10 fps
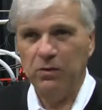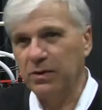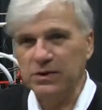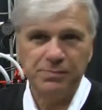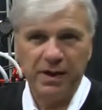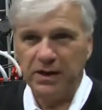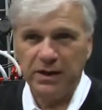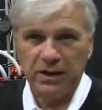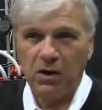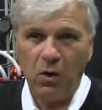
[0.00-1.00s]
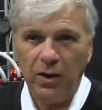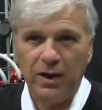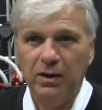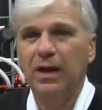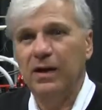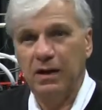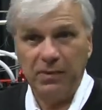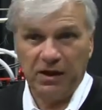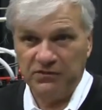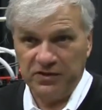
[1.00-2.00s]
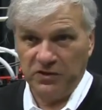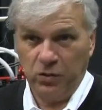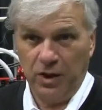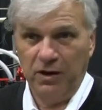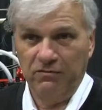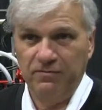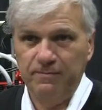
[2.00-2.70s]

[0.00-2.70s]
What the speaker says: and we just make it a coil and make it fit the 12.